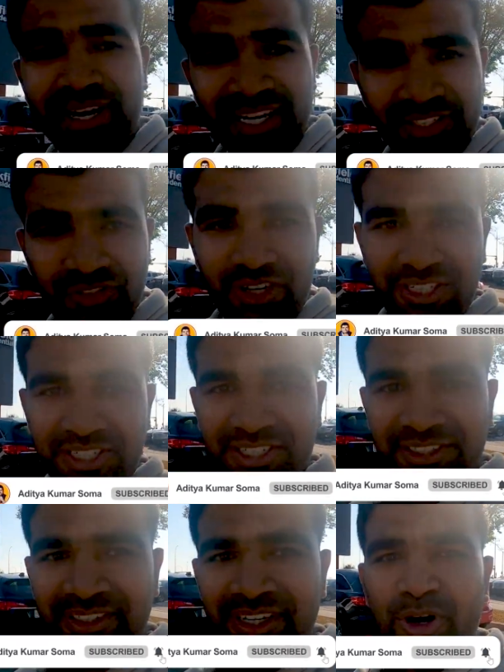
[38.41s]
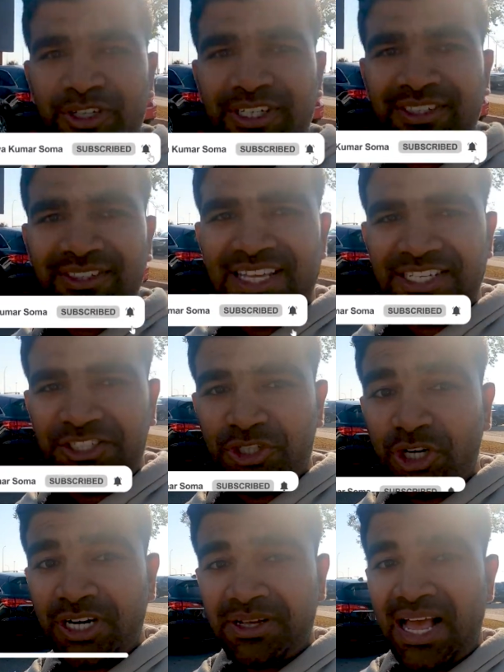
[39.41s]
reconstruction projects, then
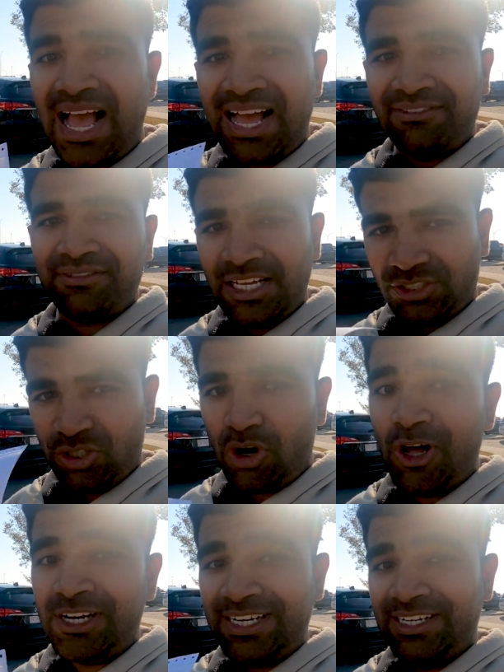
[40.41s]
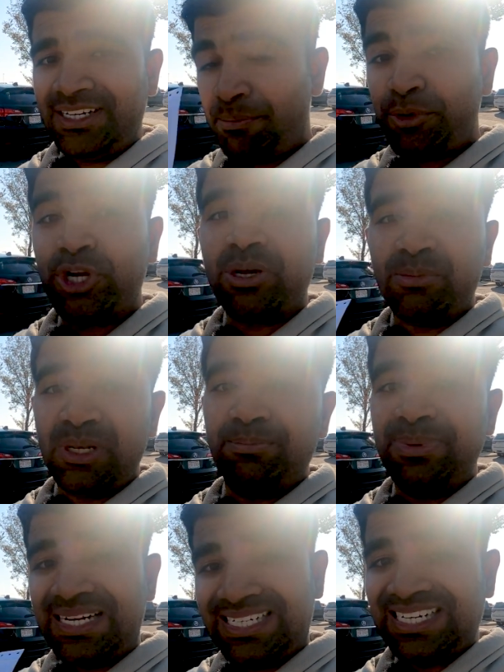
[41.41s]
you gotta have a solid, reputable
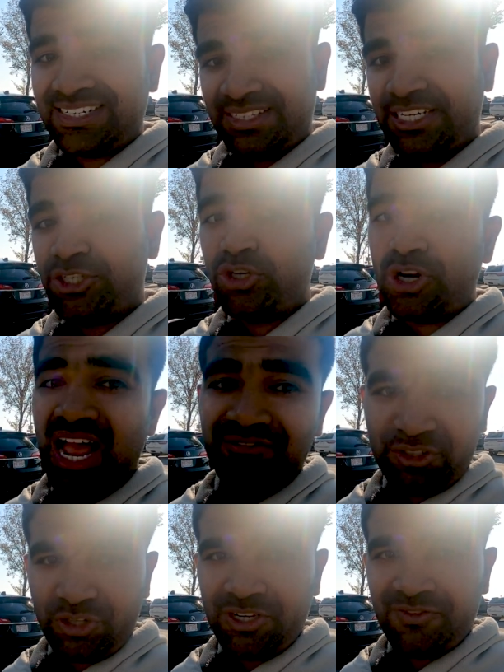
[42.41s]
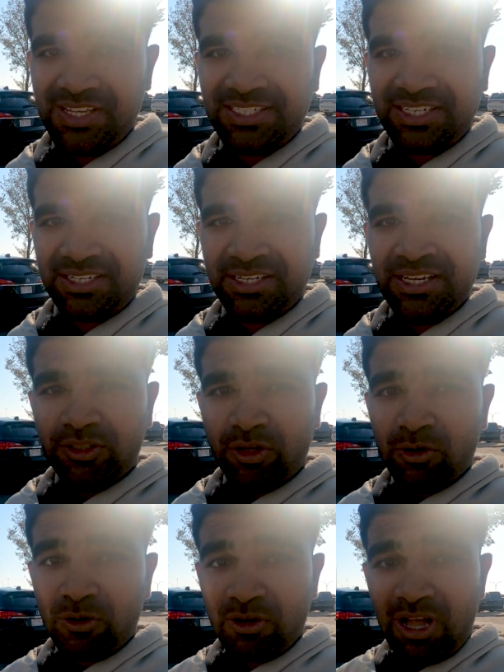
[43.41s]
builder that you have to invest in.
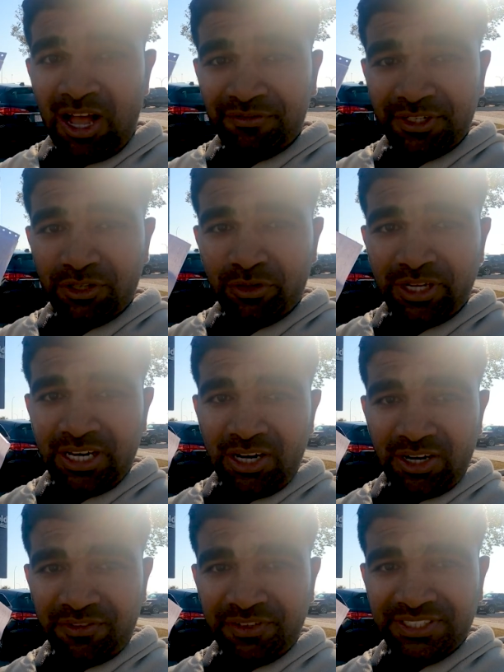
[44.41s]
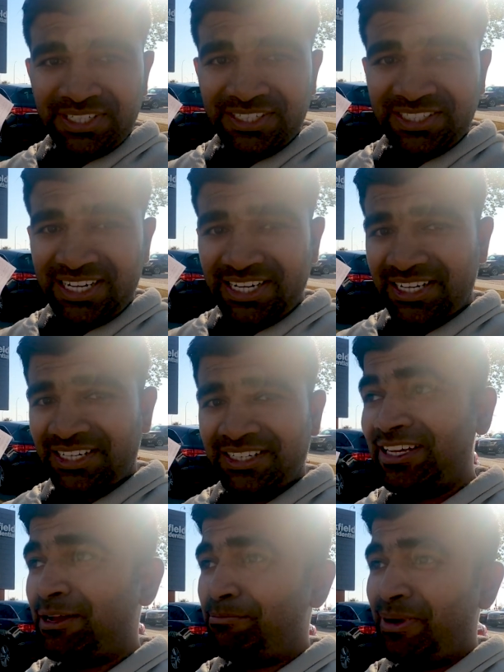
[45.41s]
So after doing a lot of research and
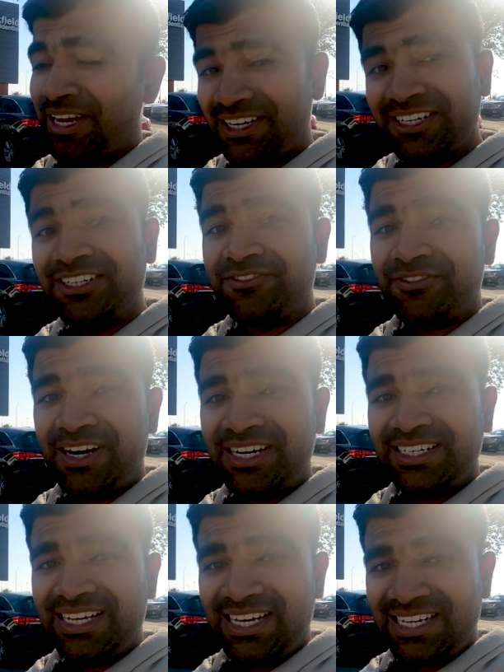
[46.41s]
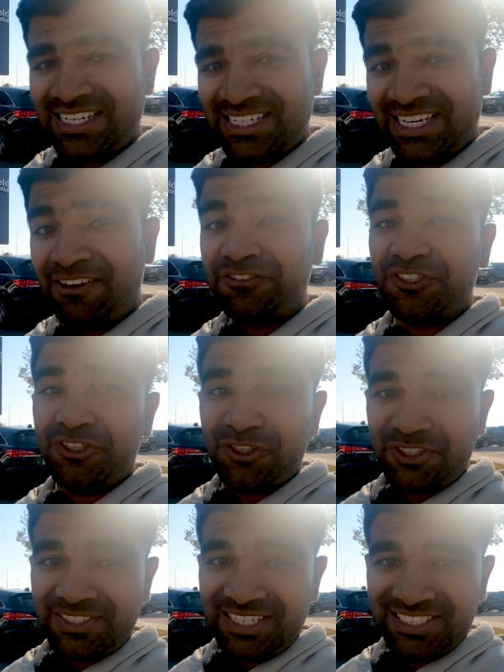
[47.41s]
uh, my good friend uh,
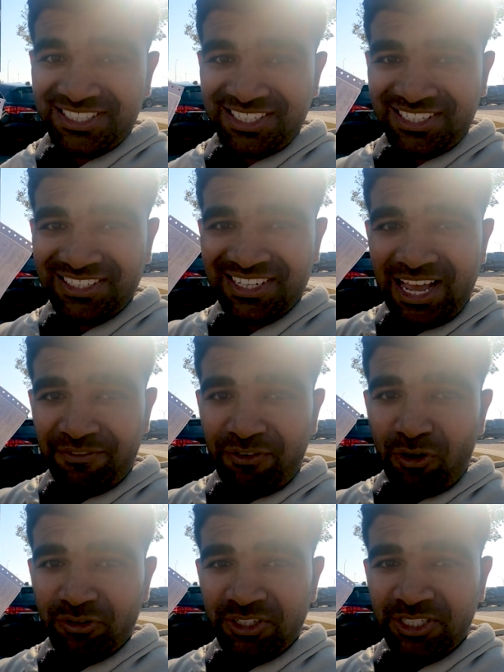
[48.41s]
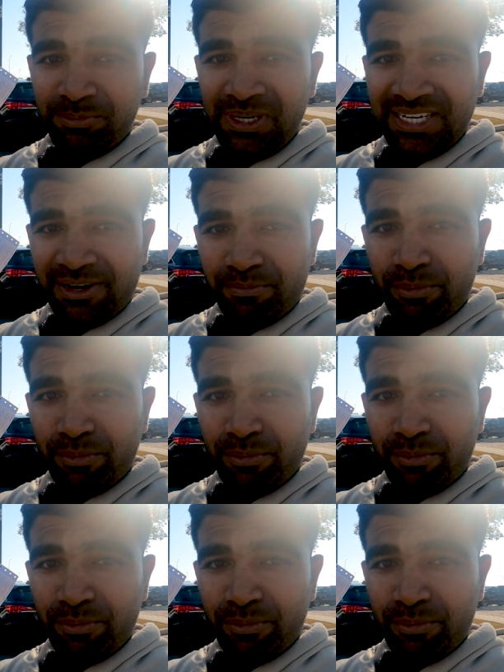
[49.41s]
Navjot's suggestion, I found this builder,